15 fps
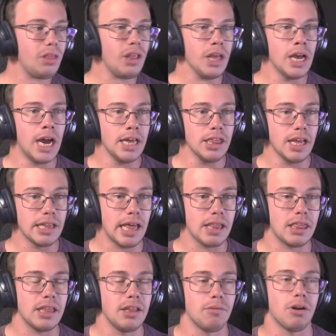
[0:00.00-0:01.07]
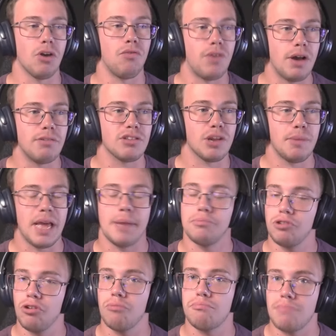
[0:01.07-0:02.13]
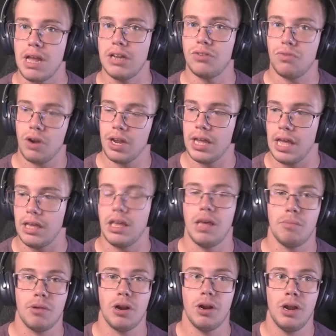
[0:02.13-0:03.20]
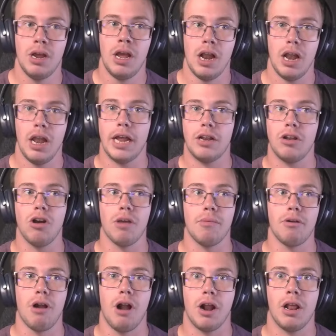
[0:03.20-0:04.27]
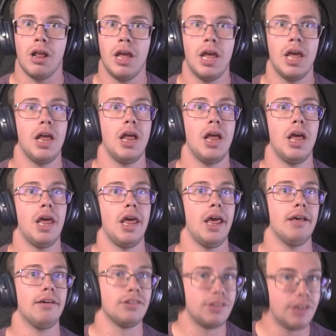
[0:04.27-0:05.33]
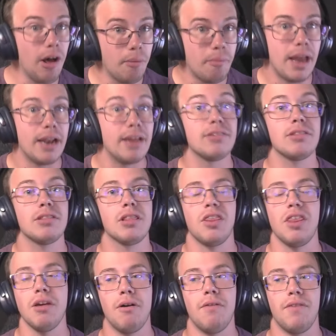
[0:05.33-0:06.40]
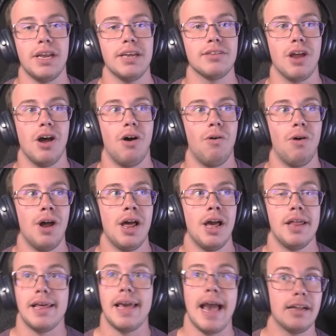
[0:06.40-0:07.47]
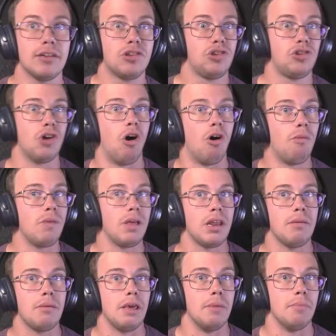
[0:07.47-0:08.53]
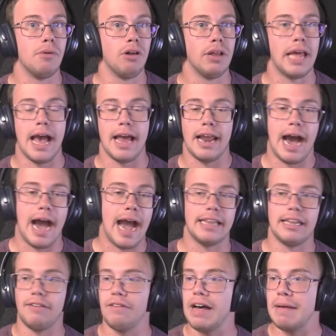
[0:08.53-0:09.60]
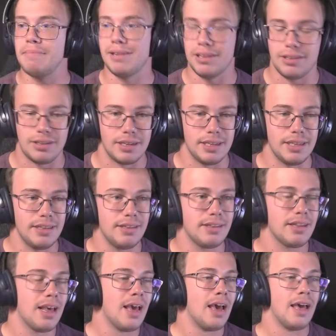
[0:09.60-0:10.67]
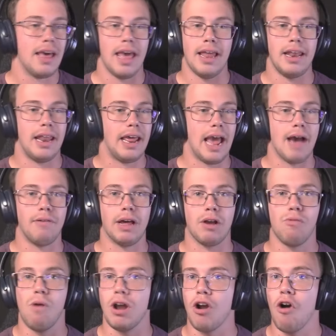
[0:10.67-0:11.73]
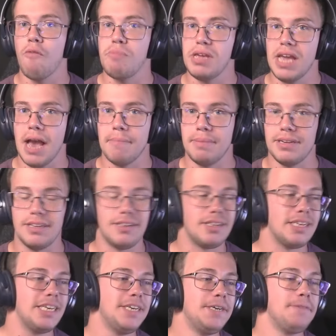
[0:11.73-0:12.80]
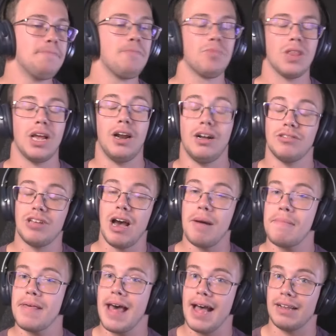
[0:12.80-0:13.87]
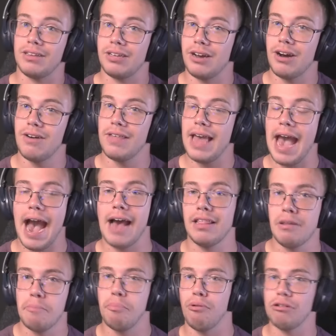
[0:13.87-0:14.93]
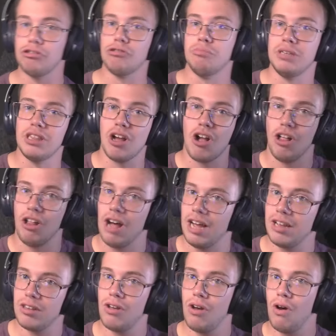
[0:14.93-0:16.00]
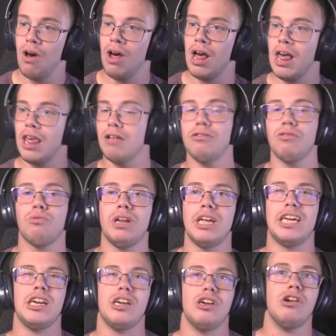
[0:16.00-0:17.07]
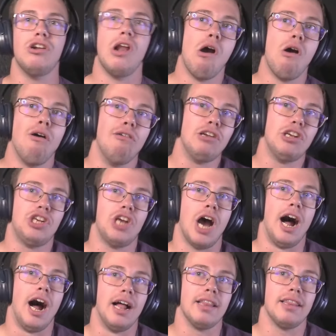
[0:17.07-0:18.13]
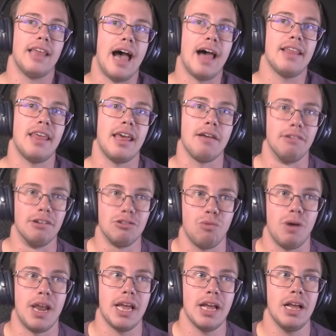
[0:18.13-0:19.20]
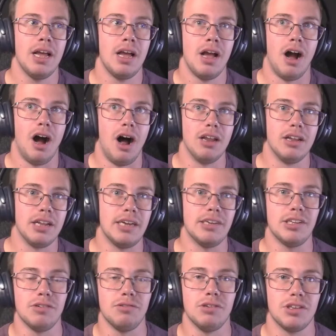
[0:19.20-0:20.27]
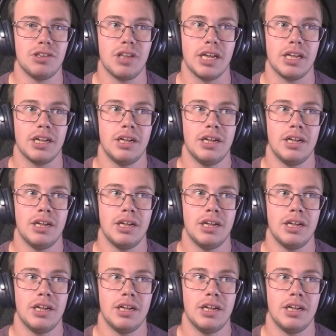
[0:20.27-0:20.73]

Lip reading: I thought that thing they were gonna fight was gonna be absolute menace for a gatekeeper. Like, don't get me wrong, it'll still a menace. The thing with it is though, they had so many people, they had high level NPCs, and they have like one OP NPC, and on top of that too, they had the boys who beat the Colossal. There's really no shot that thing was winning unless it was like